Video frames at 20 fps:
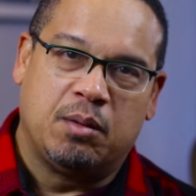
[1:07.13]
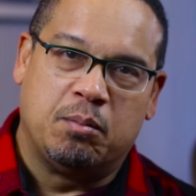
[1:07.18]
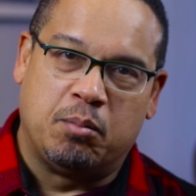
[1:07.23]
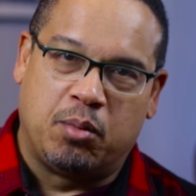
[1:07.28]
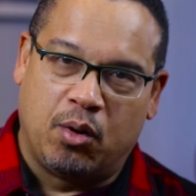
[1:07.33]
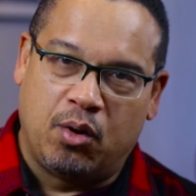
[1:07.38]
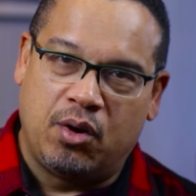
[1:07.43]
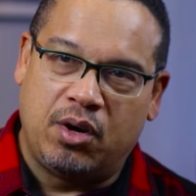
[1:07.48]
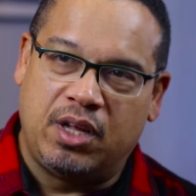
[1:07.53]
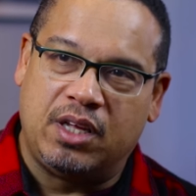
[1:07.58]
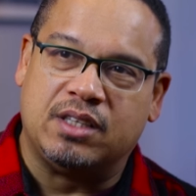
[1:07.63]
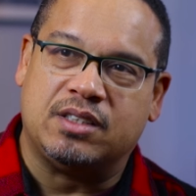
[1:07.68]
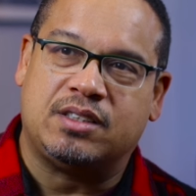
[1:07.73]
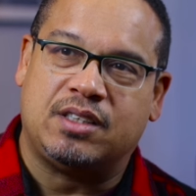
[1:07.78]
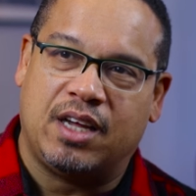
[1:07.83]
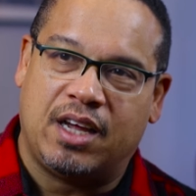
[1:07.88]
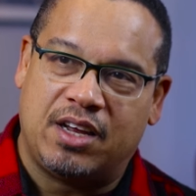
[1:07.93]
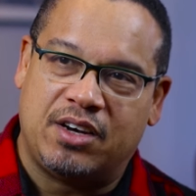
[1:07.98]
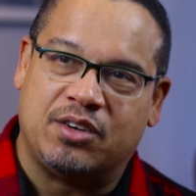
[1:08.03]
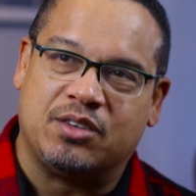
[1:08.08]
Bernie
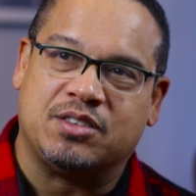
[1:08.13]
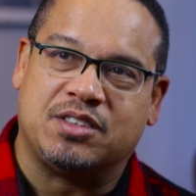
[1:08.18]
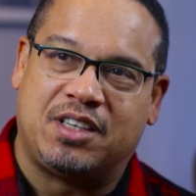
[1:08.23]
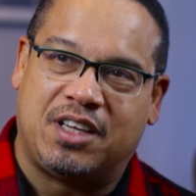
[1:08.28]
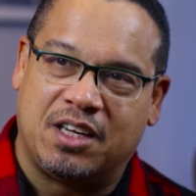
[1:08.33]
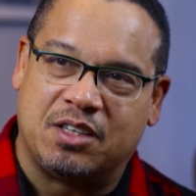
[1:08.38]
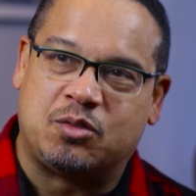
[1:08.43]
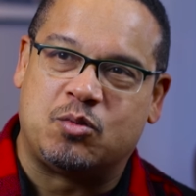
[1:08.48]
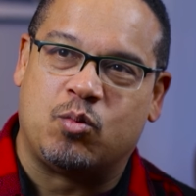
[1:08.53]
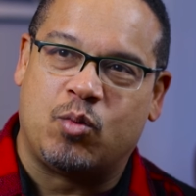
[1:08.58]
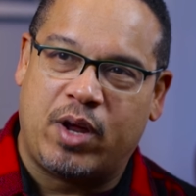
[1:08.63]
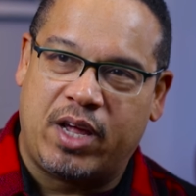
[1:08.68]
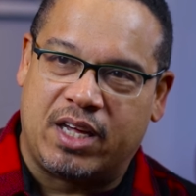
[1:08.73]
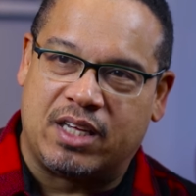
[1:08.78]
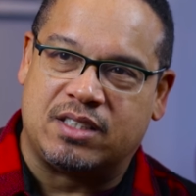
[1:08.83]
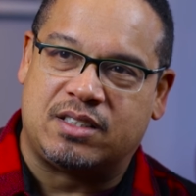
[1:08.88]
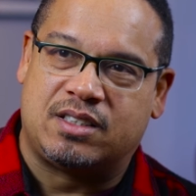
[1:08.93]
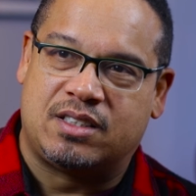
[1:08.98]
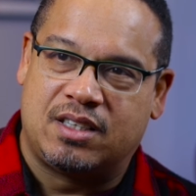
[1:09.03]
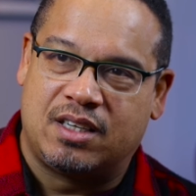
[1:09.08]
Sanders gets
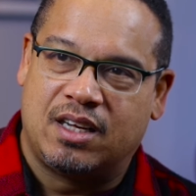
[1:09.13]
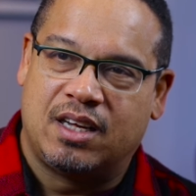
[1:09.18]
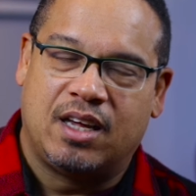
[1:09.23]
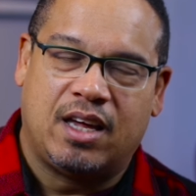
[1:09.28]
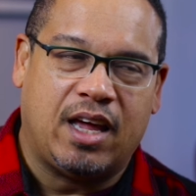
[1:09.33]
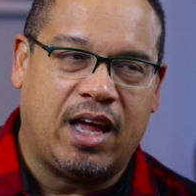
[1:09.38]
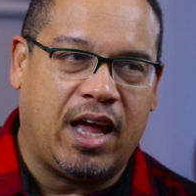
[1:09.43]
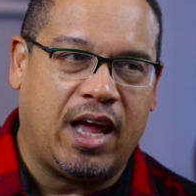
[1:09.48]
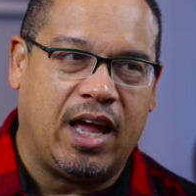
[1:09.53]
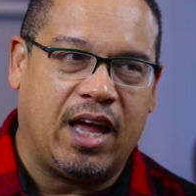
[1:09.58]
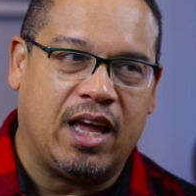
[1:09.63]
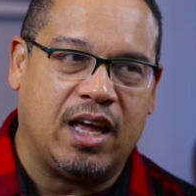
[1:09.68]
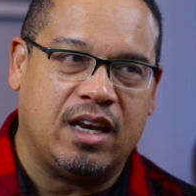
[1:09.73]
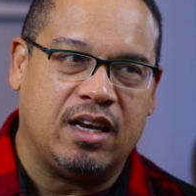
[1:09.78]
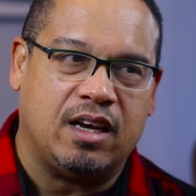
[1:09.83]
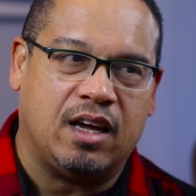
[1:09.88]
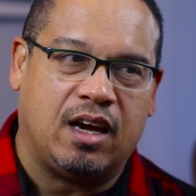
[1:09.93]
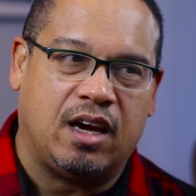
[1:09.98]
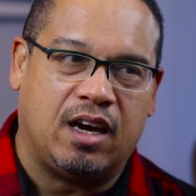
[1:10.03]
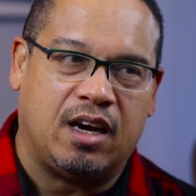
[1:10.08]
race.
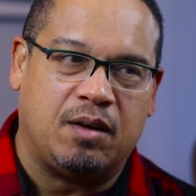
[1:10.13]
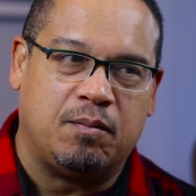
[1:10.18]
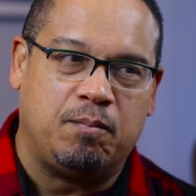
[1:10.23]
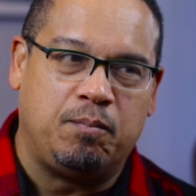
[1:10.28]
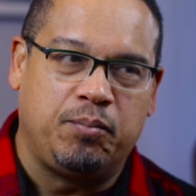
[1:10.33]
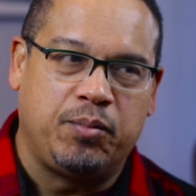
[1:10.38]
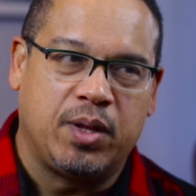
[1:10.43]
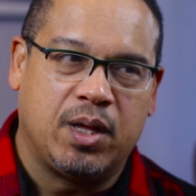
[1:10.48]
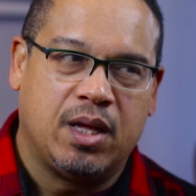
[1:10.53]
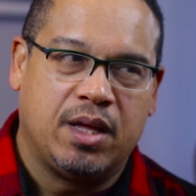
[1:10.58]
And, here's